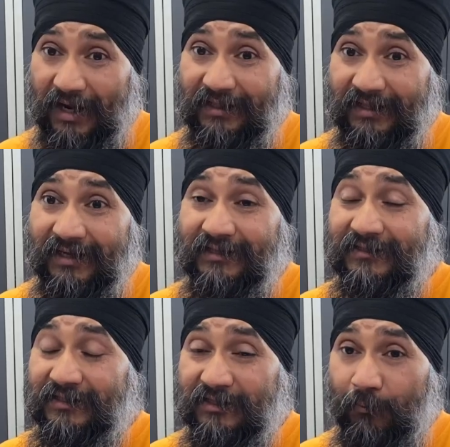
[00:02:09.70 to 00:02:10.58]
I think
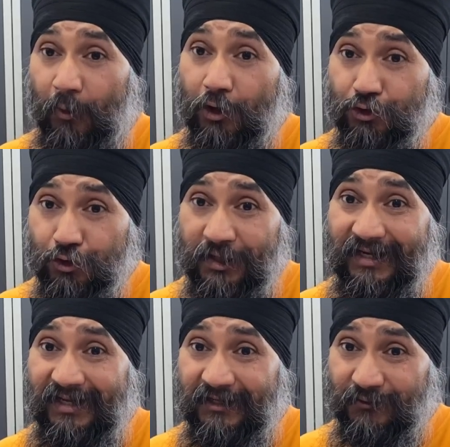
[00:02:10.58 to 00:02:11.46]
this
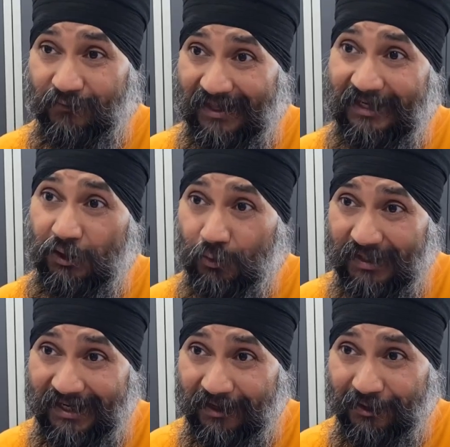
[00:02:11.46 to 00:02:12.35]
opportunity is very
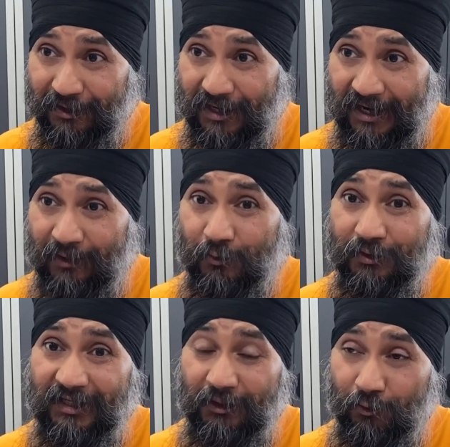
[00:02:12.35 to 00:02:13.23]
unique. I don't
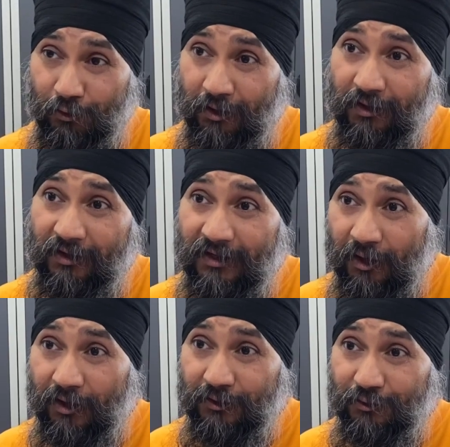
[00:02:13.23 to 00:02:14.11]
think you could learn
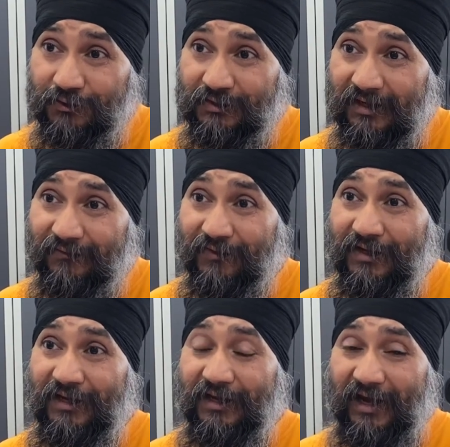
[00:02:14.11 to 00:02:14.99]
on yourself.
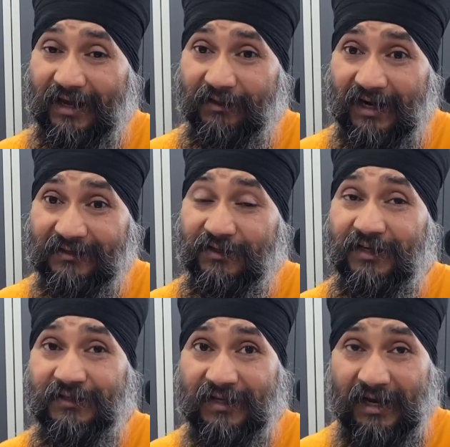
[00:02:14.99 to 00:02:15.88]
That's the
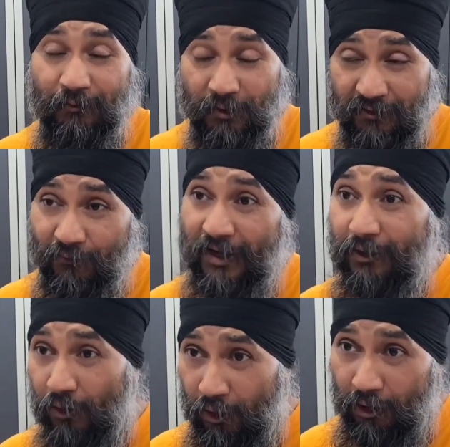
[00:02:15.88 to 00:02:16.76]
reason I would invite
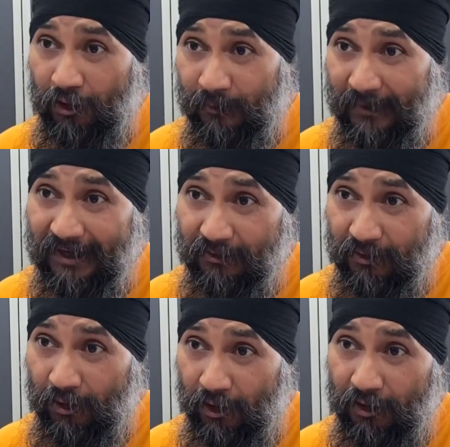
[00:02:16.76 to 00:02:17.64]

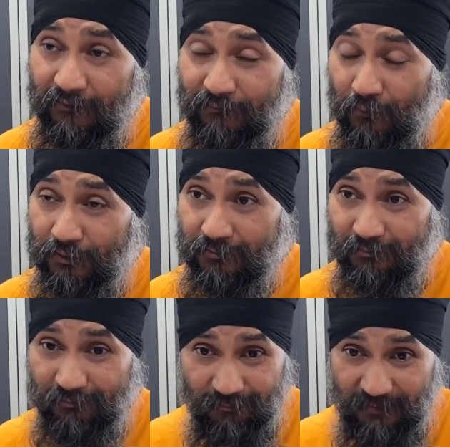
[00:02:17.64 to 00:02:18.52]
all folks
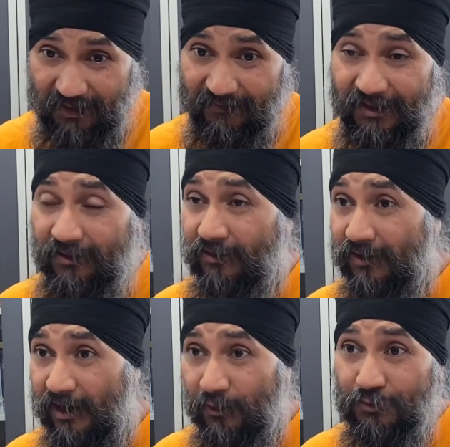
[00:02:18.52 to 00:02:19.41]
living here
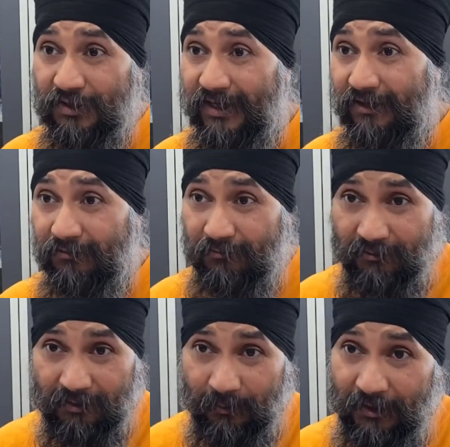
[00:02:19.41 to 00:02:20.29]
outside,
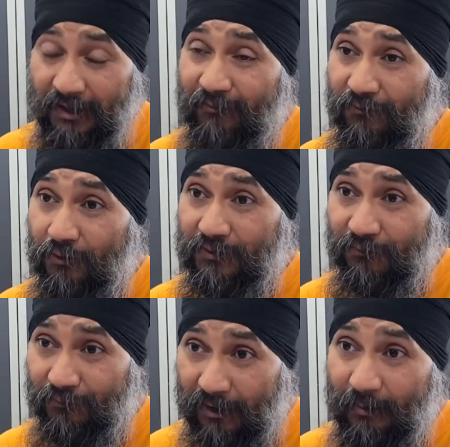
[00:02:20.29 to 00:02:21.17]
community folks
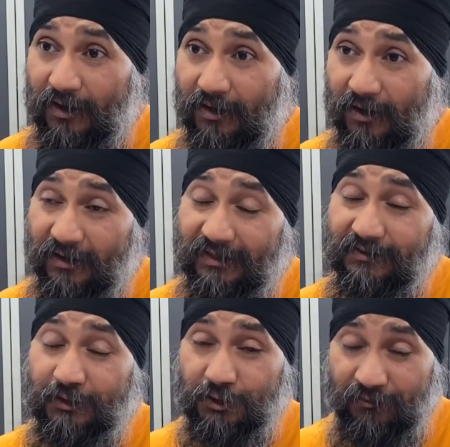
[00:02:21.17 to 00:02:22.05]
from our
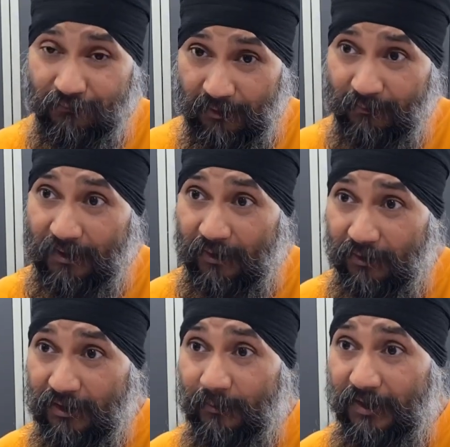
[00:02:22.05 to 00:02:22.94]
organization, from
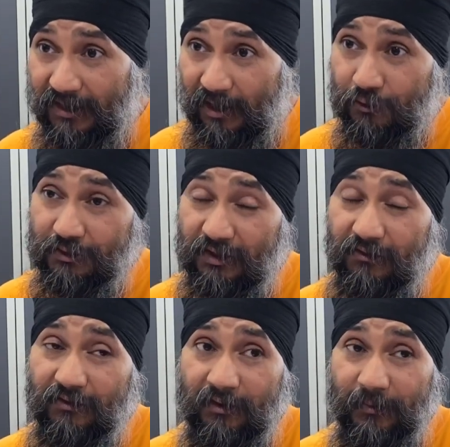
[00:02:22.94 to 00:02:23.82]
our community, outside
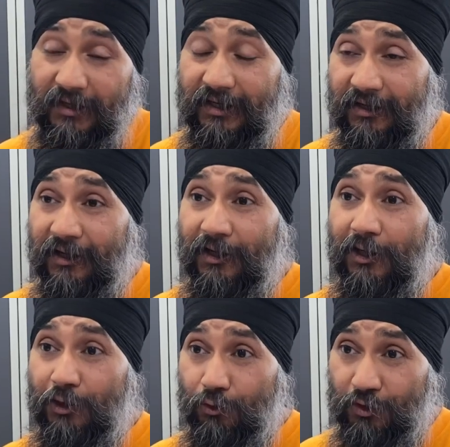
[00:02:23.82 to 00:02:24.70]
our community,
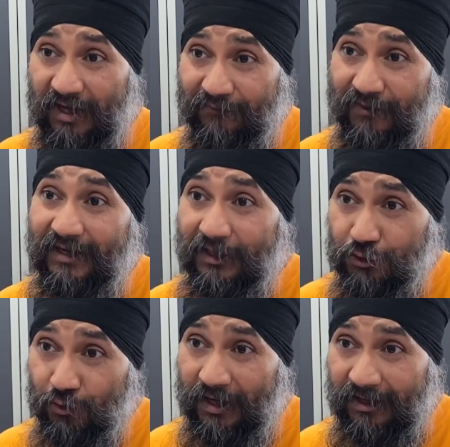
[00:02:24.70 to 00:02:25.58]
to definitely
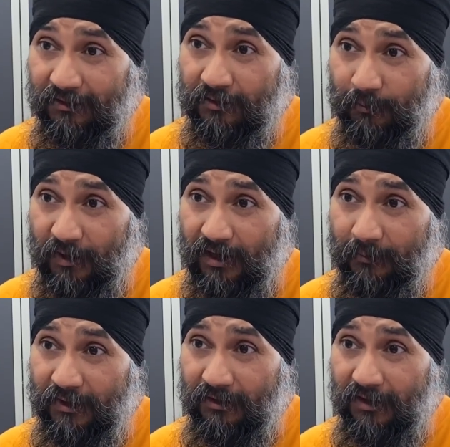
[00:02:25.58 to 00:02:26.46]
join the
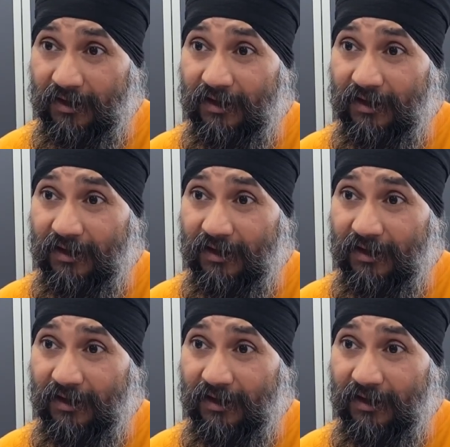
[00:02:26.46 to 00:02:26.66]
parliament.